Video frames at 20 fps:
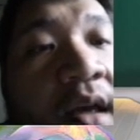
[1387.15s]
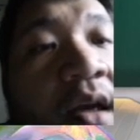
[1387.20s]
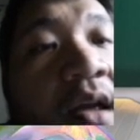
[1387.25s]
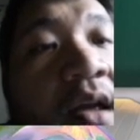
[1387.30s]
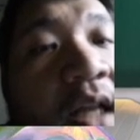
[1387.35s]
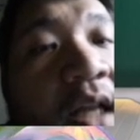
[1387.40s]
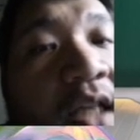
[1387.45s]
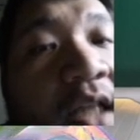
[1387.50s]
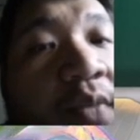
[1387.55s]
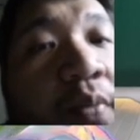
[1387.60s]

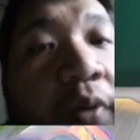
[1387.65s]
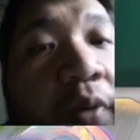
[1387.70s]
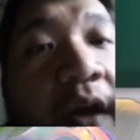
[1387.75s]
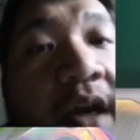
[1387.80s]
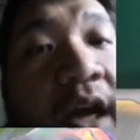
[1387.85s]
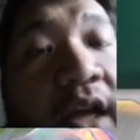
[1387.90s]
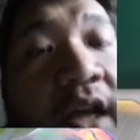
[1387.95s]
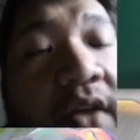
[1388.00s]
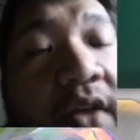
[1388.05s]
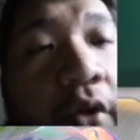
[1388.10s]
That's
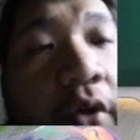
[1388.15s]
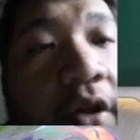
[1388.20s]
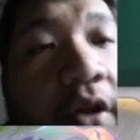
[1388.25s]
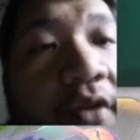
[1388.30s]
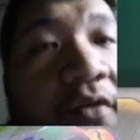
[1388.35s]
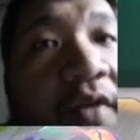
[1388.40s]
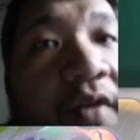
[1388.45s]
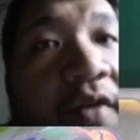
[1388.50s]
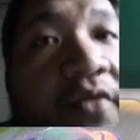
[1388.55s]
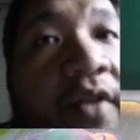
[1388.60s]
kind of where the
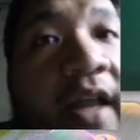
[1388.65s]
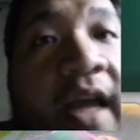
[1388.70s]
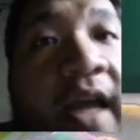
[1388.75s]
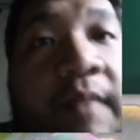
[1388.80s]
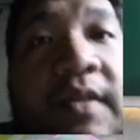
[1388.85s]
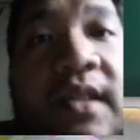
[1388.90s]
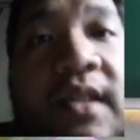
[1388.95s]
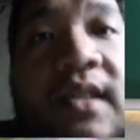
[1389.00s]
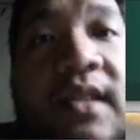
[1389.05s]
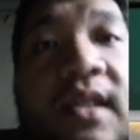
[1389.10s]
Fateful
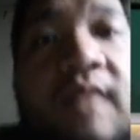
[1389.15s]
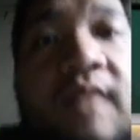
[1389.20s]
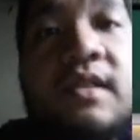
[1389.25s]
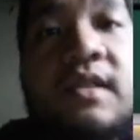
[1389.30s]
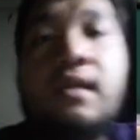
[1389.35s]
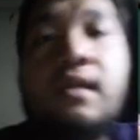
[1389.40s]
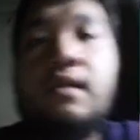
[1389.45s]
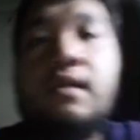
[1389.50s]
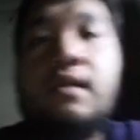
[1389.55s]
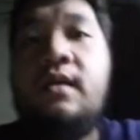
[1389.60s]
Absence comes
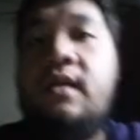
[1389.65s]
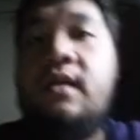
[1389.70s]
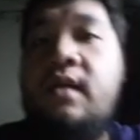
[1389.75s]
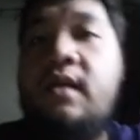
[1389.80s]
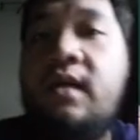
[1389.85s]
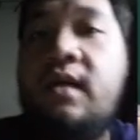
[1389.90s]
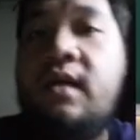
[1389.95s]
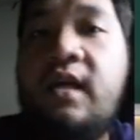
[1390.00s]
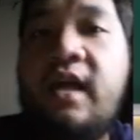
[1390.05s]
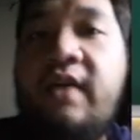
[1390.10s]
in.
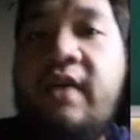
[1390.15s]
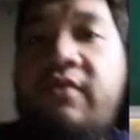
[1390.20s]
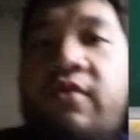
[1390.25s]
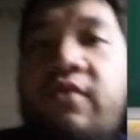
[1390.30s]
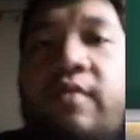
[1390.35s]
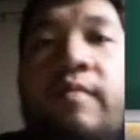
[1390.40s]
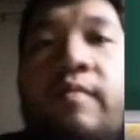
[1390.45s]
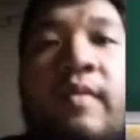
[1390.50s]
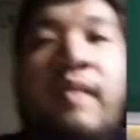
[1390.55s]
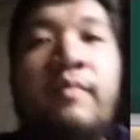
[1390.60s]
I have to
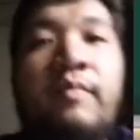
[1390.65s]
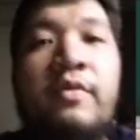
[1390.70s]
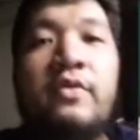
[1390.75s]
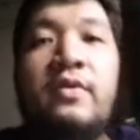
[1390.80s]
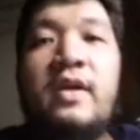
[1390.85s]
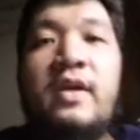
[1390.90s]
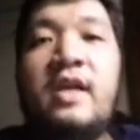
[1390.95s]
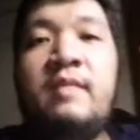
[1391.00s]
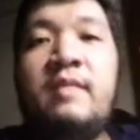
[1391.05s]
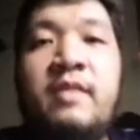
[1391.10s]
remember to
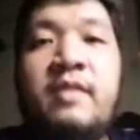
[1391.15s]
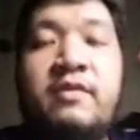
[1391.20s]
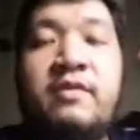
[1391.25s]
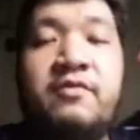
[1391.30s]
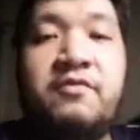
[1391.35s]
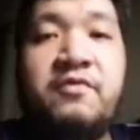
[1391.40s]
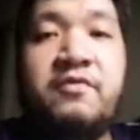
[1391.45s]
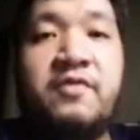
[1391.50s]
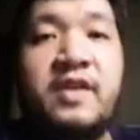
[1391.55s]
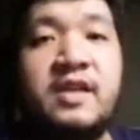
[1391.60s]
aim my
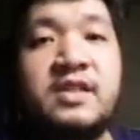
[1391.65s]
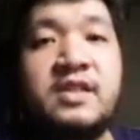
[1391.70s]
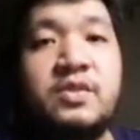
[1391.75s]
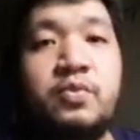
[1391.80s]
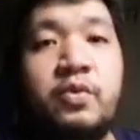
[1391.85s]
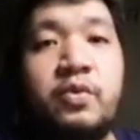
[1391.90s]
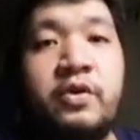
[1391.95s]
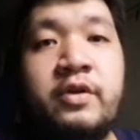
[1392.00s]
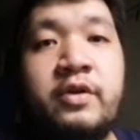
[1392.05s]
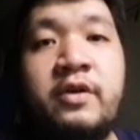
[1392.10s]
face
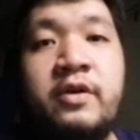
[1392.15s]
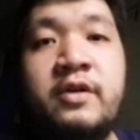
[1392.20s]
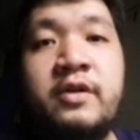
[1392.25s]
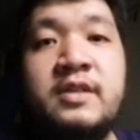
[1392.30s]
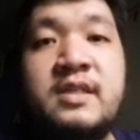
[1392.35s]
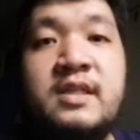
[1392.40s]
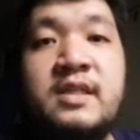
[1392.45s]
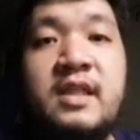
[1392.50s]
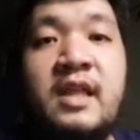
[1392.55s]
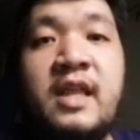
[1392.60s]
where
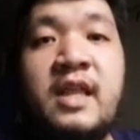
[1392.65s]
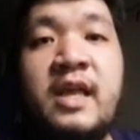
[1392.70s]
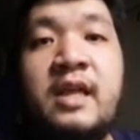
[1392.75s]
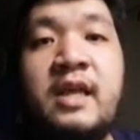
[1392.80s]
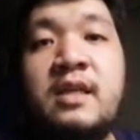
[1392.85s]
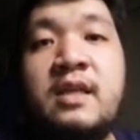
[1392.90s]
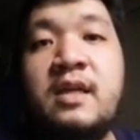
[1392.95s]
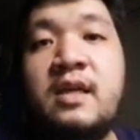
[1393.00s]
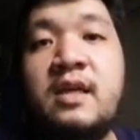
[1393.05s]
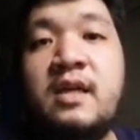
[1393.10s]
there's light.
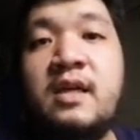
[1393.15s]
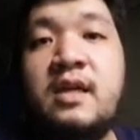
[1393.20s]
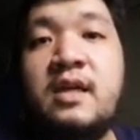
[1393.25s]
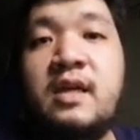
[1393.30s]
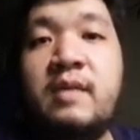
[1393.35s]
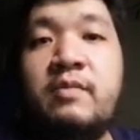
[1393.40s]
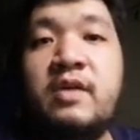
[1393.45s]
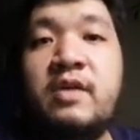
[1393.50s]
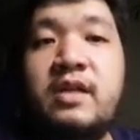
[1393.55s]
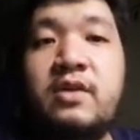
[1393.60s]
I'm
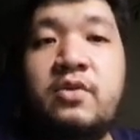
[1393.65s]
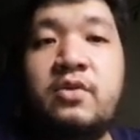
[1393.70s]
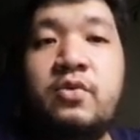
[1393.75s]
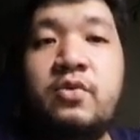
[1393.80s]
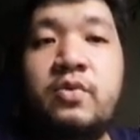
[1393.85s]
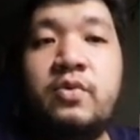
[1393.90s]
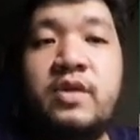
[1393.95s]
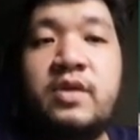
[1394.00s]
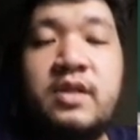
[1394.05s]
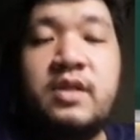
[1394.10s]
kind of
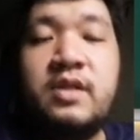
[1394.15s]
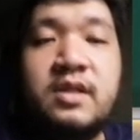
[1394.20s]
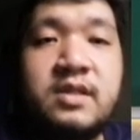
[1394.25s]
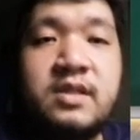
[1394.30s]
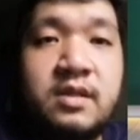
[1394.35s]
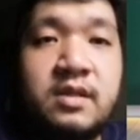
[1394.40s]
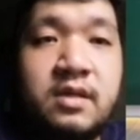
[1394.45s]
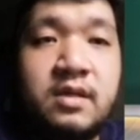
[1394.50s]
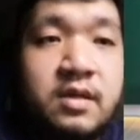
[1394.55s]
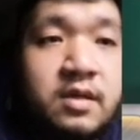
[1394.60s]
doing this
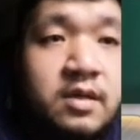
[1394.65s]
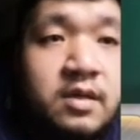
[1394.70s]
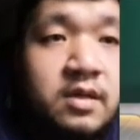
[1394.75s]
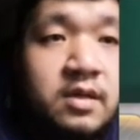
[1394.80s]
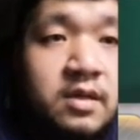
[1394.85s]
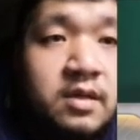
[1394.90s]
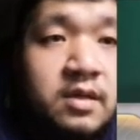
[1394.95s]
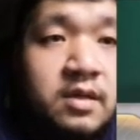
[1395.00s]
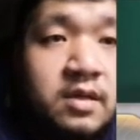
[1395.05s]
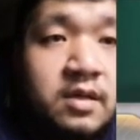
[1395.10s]

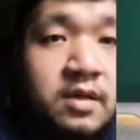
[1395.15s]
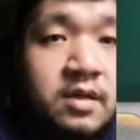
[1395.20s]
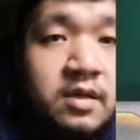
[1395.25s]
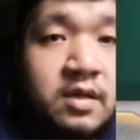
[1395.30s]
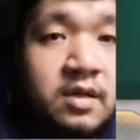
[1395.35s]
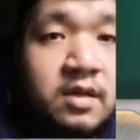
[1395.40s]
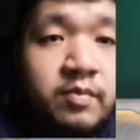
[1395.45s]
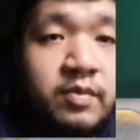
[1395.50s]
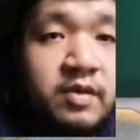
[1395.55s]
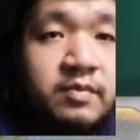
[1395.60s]

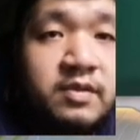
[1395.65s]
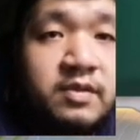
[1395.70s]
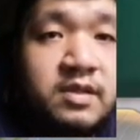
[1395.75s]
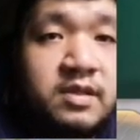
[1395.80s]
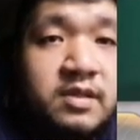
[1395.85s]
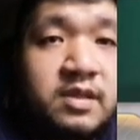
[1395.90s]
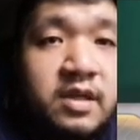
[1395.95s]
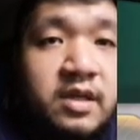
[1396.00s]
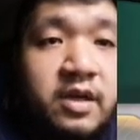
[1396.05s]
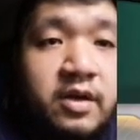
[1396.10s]
bubble
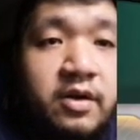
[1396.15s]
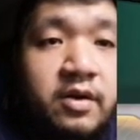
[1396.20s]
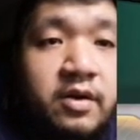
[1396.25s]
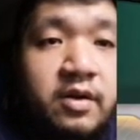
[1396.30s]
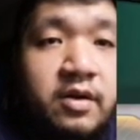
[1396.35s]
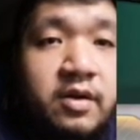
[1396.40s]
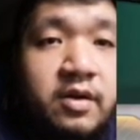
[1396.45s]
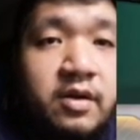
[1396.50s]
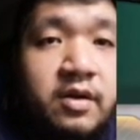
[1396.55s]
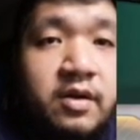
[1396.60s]
snare.
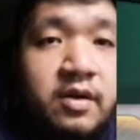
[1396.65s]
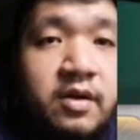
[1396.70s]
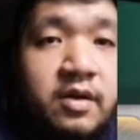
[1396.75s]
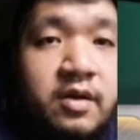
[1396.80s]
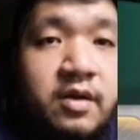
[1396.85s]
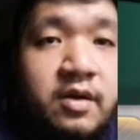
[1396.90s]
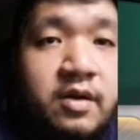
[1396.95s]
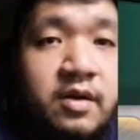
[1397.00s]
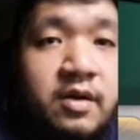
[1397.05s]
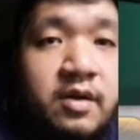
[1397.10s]

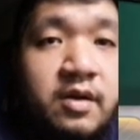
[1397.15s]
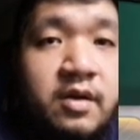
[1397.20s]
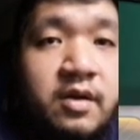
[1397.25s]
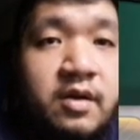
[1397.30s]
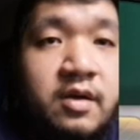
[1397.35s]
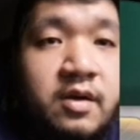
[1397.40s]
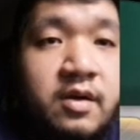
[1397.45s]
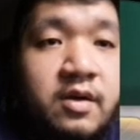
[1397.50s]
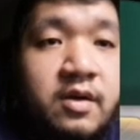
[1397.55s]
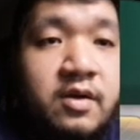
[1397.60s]

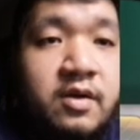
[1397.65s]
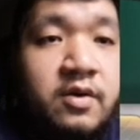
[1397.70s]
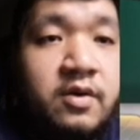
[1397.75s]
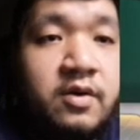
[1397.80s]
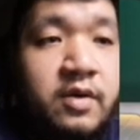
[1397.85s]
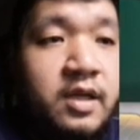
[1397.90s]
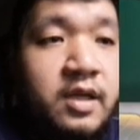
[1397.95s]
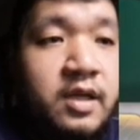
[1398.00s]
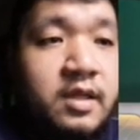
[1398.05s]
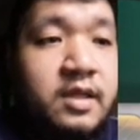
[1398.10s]
Okay,
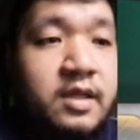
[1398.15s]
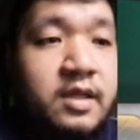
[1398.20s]
that's fine.